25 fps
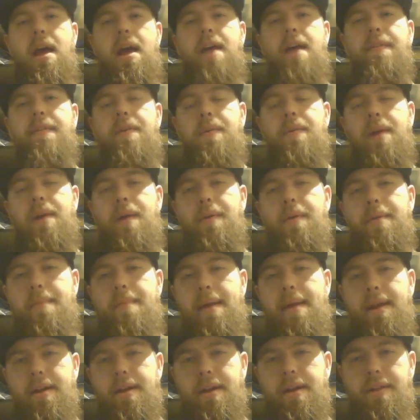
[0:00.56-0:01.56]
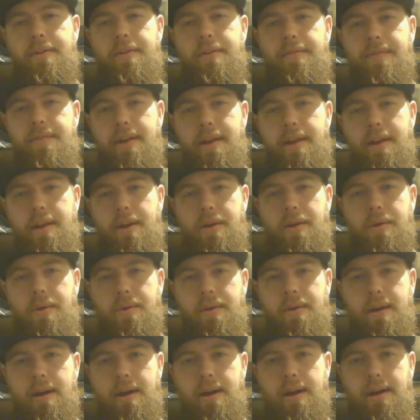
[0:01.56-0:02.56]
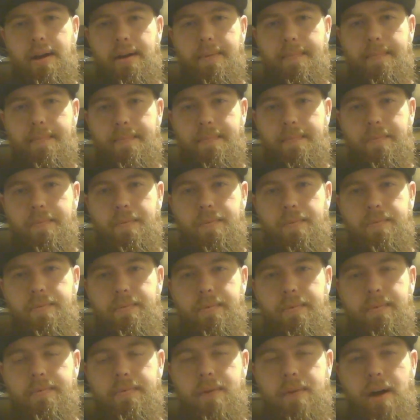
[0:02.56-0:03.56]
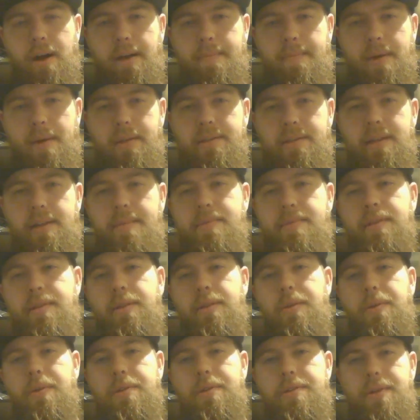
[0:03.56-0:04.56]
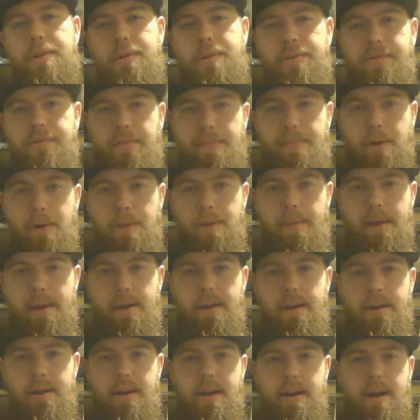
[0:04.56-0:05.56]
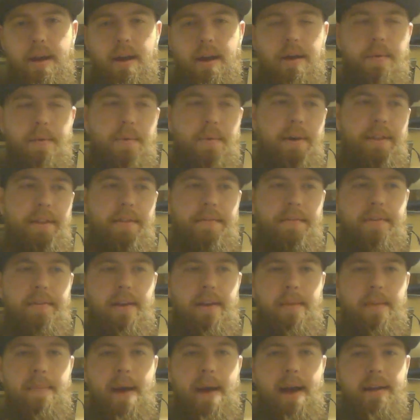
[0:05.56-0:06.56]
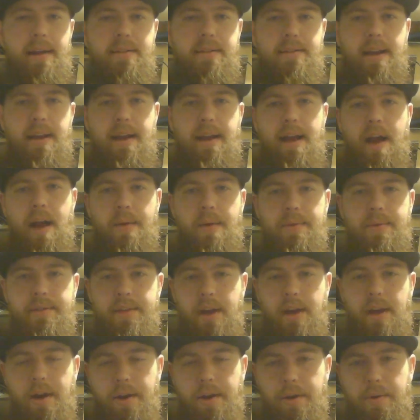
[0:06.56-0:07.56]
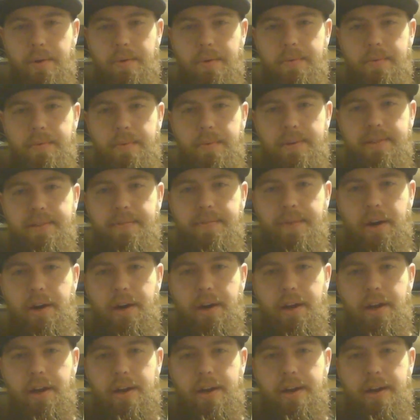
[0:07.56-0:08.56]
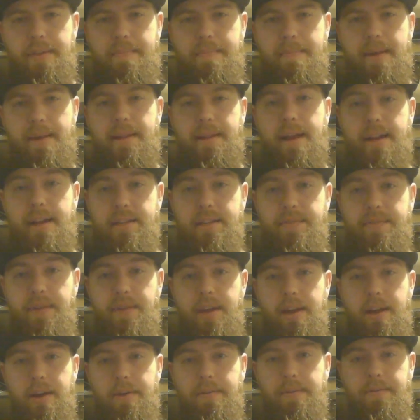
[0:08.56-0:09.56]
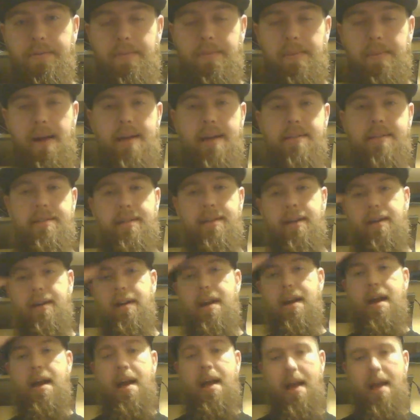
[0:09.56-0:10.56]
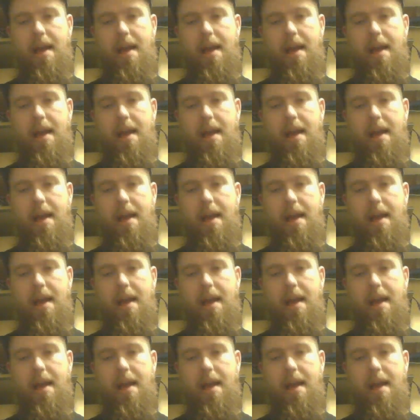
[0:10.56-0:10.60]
Hey everyone, I want to make another video um, talking about tips and lures to use for burbot. Uh, one of the feedbacks that I got was the audio wasn't very good on my last video from last year.